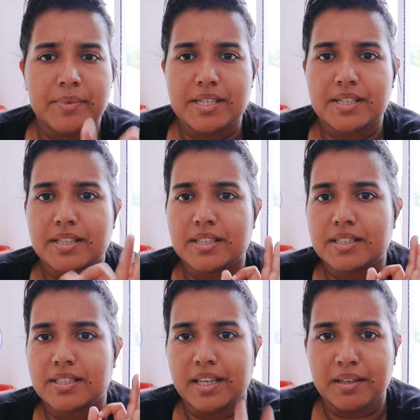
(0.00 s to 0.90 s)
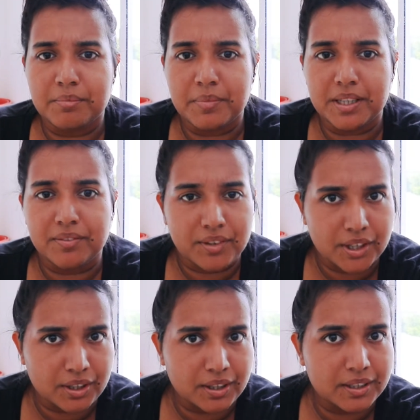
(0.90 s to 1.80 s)
mentioned this in my
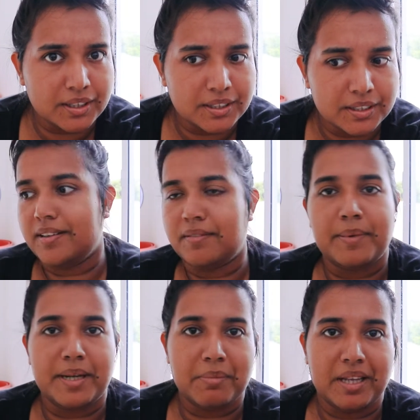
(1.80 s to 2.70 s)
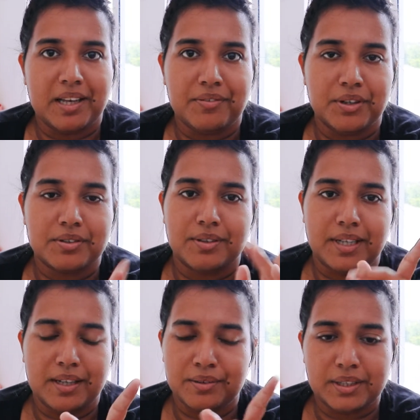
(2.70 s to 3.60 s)
vlog. Everybody in my life knows, so
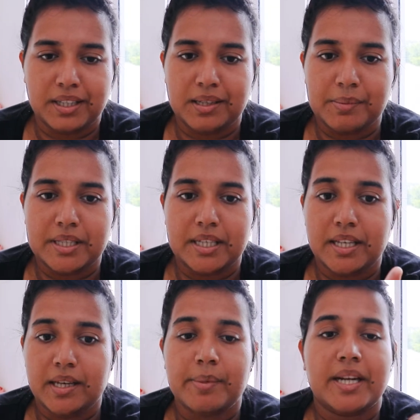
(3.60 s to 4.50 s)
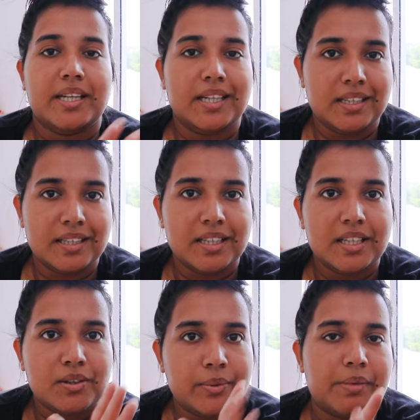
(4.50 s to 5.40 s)
I don't think I mentioned it here, but I did
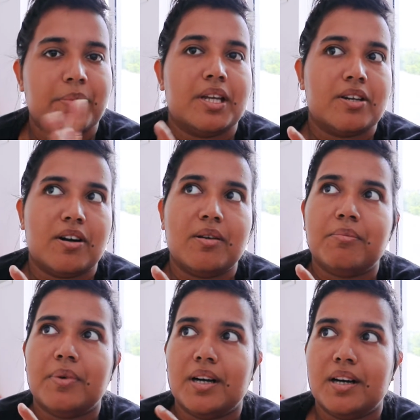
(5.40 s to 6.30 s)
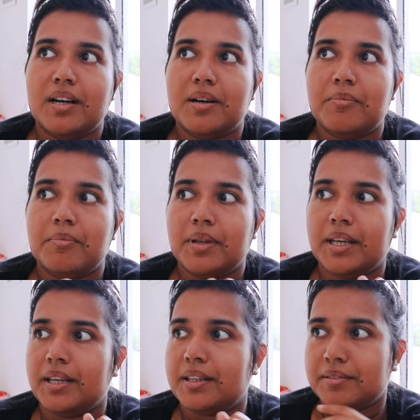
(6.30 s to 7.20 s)
quit my job
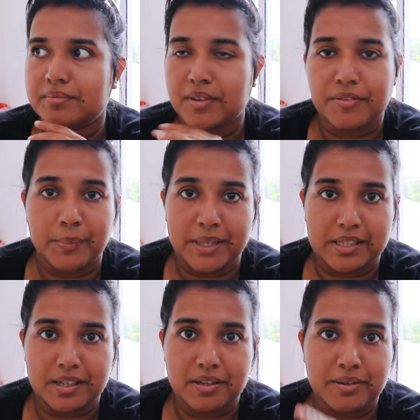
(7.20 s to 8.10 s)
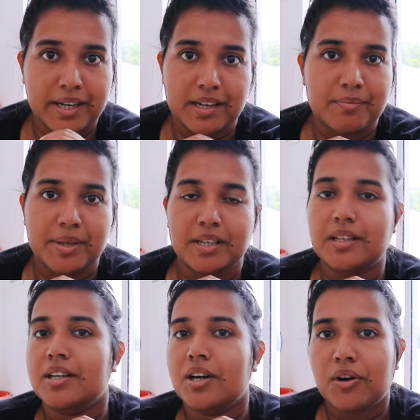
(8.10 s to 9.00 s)
like a few months ago, and I've been
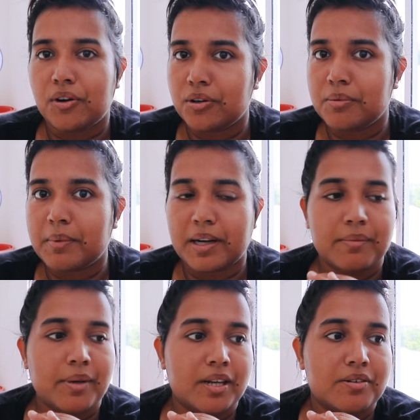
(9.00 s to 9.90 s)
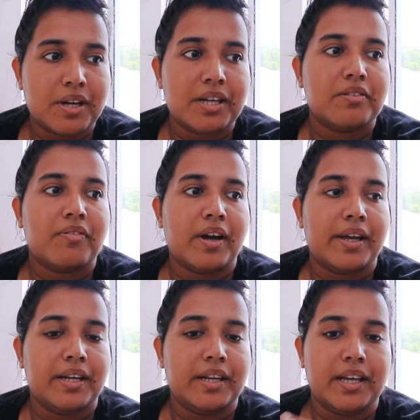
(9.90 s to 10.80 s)
home. I've been trying to
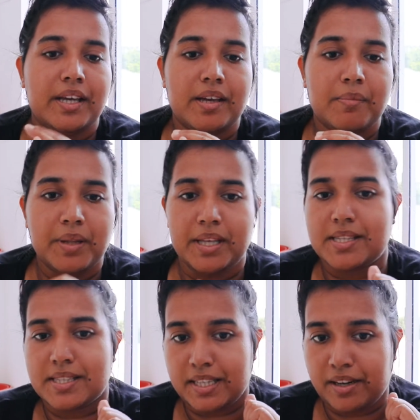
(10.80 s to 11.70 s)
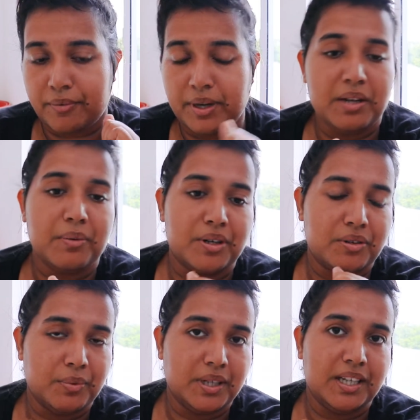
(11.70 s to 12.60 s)
find a place that I really want to
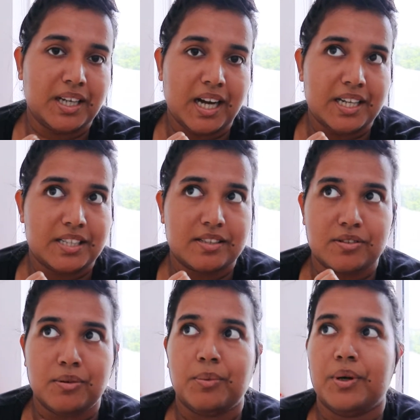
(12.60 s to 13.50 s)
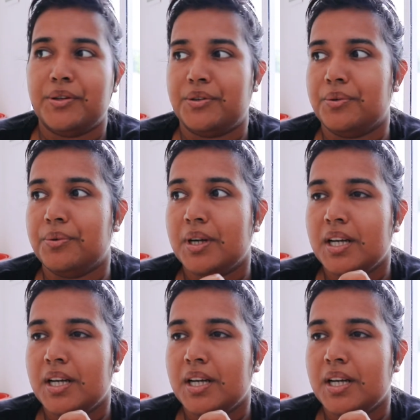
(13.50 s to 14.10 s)
work. I just don't want to